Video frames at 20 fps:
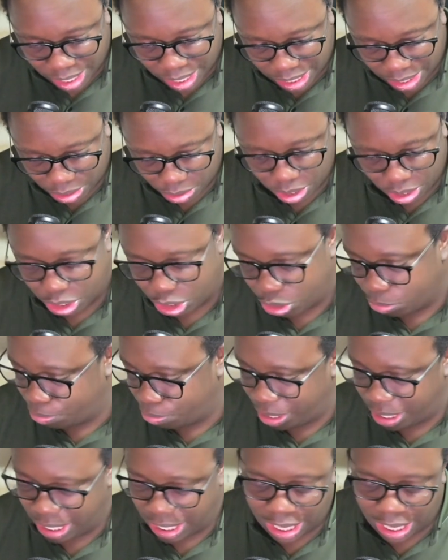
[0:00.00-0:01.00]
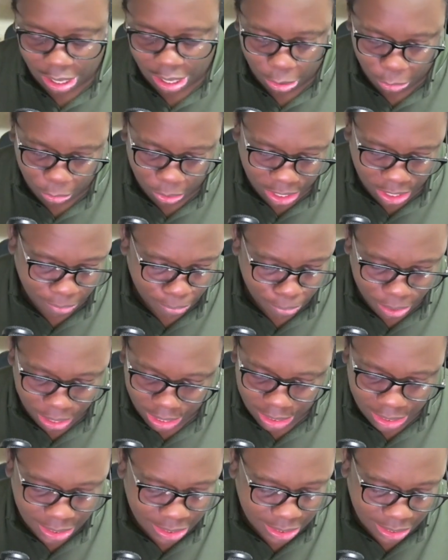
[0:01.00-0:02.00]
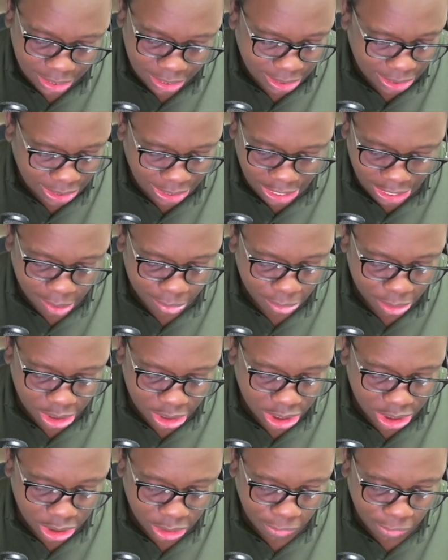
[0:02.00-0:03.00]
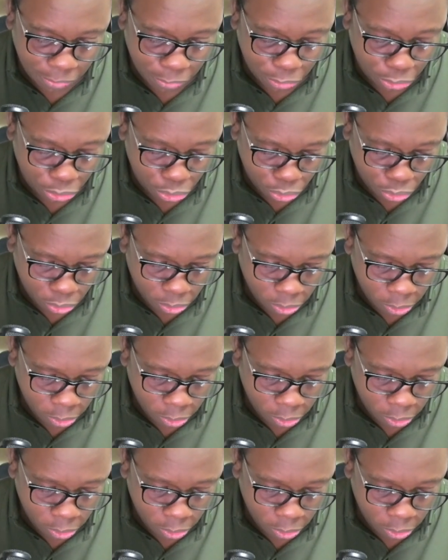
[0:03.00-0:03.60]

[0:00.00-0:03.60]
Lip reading: it's going to be a really big game changer for you.